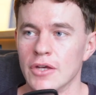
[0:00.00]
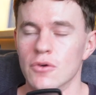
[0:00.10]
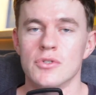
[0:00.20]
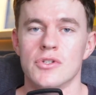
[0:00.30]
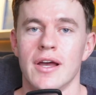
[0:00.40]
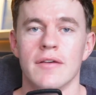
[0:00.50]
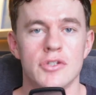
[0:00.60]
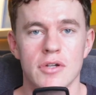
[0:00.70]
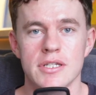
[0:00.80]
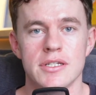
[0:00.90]
Also, I have
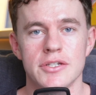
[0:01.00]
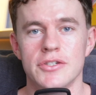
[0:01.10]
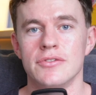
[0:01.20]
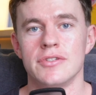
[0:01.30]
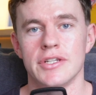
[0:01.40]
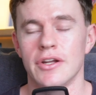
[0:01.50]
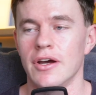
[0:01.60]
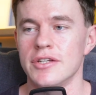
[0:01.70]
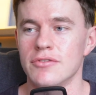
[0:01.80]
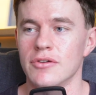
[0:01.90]
trust issues. You know,
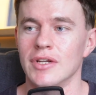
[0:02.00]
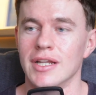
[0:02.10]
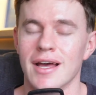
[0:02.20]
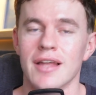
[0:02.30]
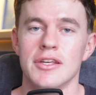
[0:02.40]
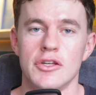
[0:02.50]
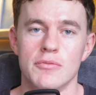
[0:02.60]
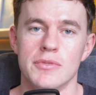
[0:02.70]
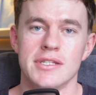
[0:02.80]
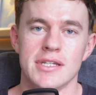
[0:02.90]
I struggle to let other
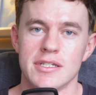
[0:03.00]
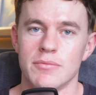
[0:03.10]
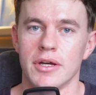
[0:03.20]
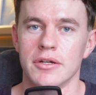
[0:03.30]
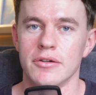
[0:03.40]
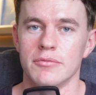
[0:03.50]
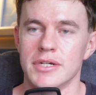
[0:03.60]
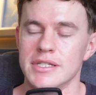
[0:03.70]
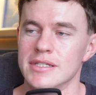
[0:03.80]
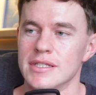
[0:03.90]
humans into my code
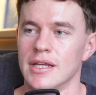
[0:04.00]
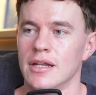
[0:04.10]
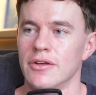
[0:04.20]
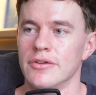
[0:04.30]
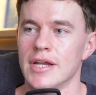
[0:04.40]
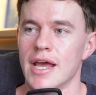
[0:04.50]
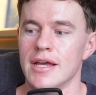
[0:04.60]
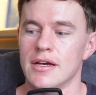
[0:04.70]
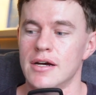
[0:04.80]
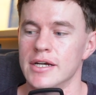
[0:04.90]
bases, let alone an
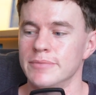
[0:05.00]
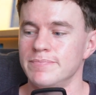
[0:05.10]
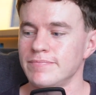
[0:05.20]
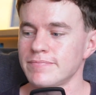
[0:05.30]
AI.